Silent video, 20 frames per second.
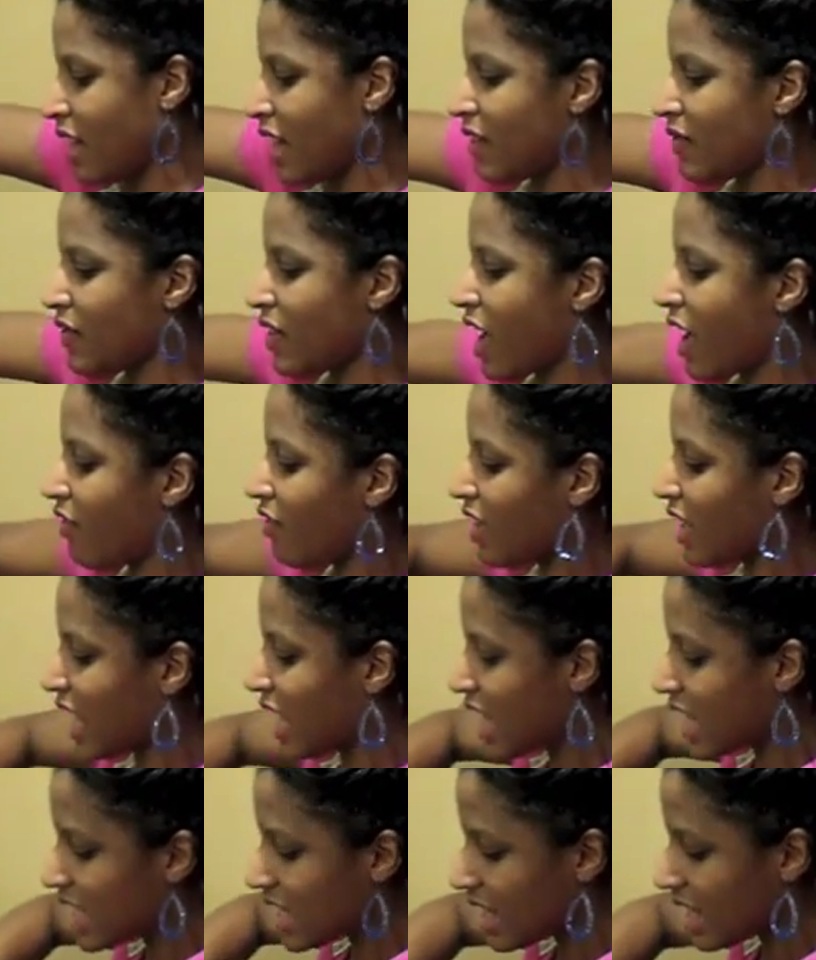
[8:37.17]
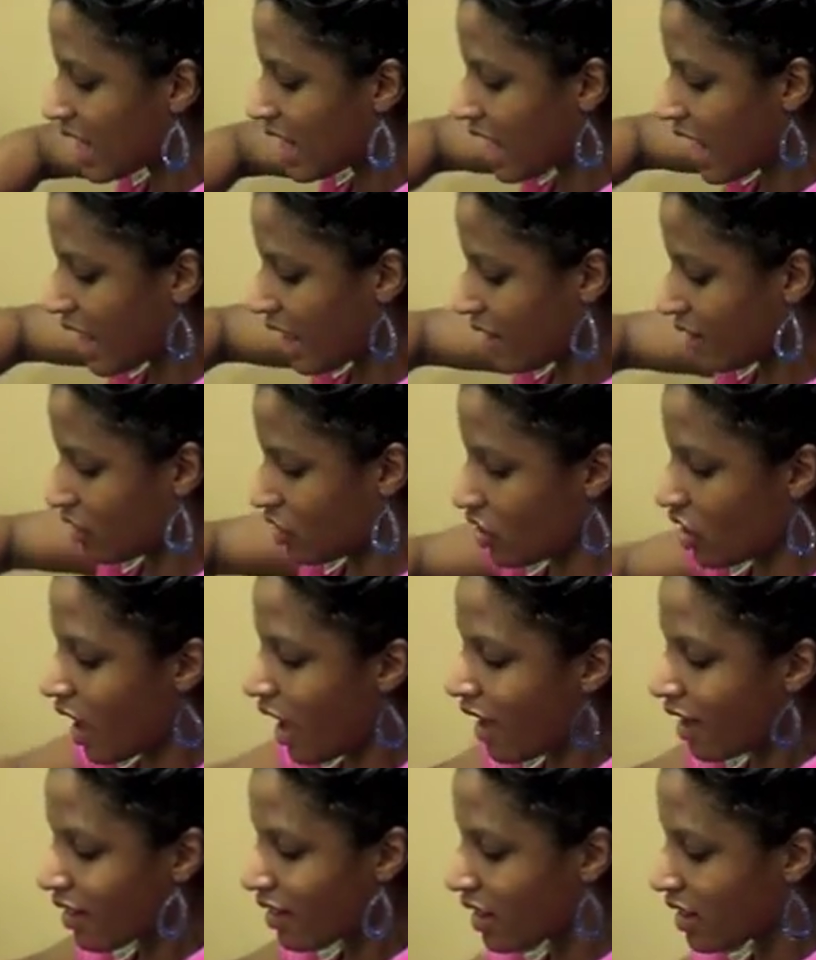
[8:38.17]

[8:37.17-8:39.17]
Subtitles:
you have kids and they like chocolates,